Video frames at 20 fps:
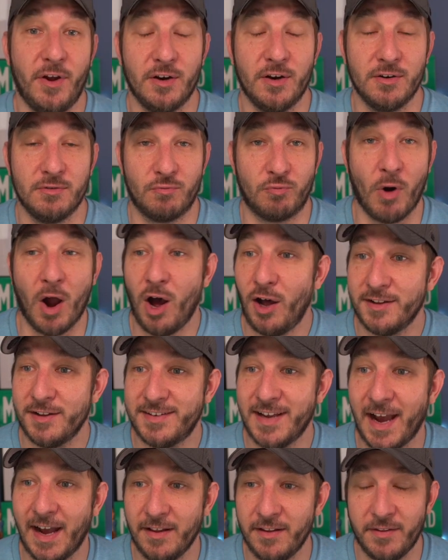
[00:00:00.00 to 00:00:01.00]
raw
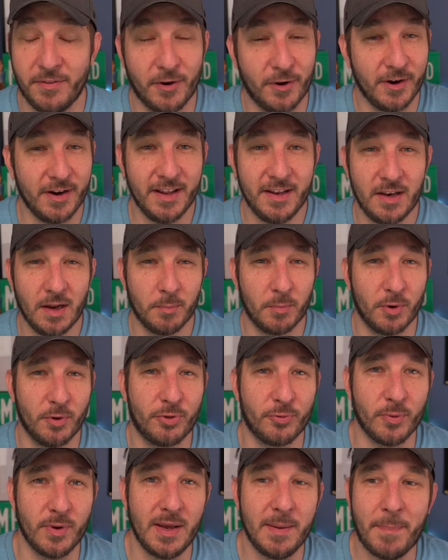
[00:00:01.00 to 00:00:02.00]
talent. They're in at number
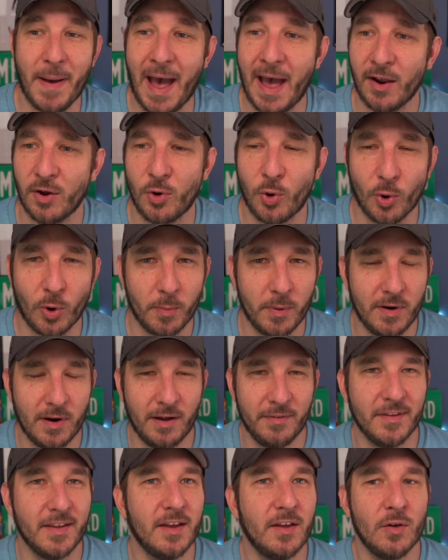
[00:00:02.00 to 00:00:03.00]
three, Pat Corbin
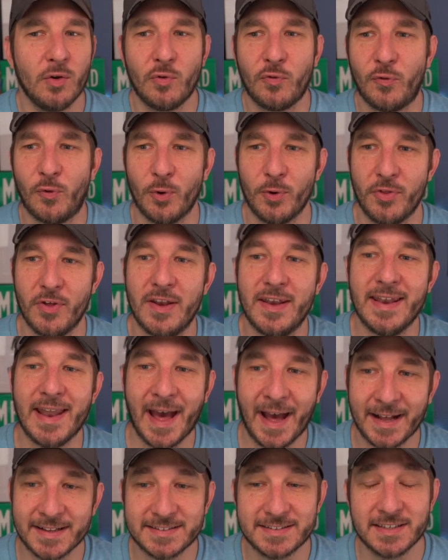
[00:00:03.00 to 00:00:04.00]
on the hill for the
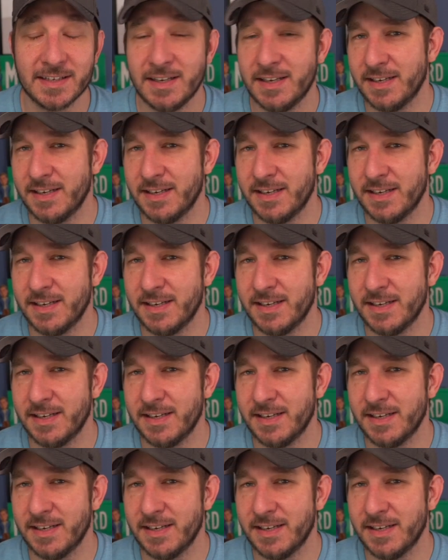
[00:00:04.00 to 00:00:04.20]
Nats.